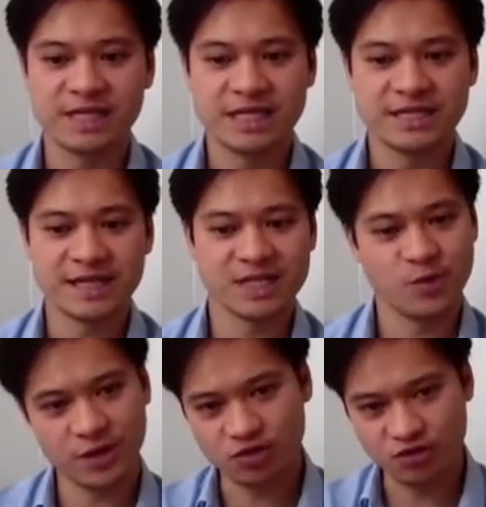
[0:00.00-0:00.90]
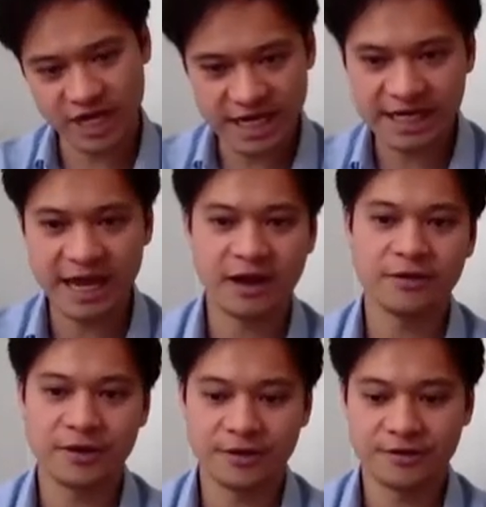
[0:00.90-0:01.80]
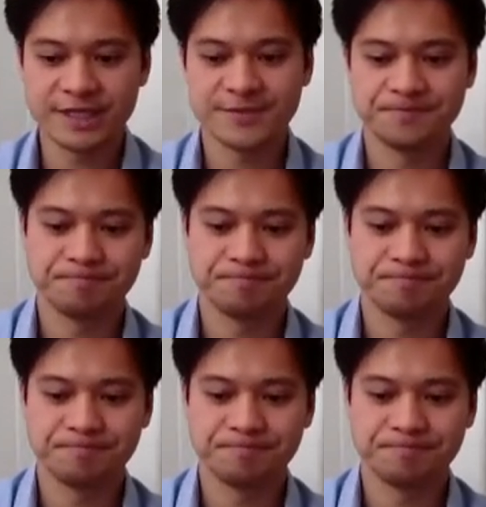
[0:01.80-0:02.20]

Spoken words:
So that's where the green area is.